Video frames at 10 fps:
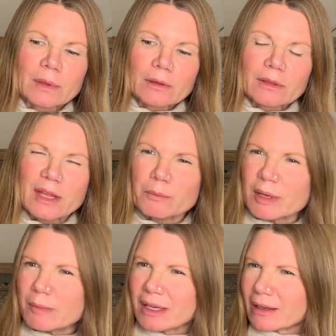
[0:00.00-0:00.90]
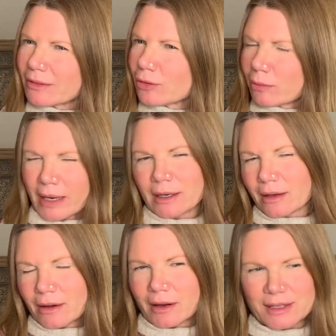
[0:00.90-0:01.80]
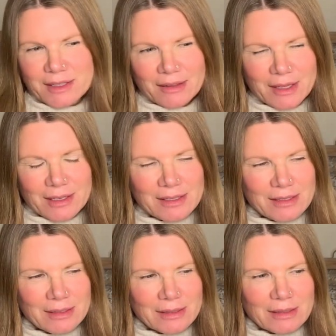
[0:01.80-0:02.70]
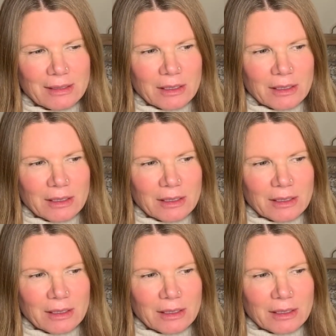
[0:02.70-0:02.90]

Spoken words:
then we begin to recognize that there's this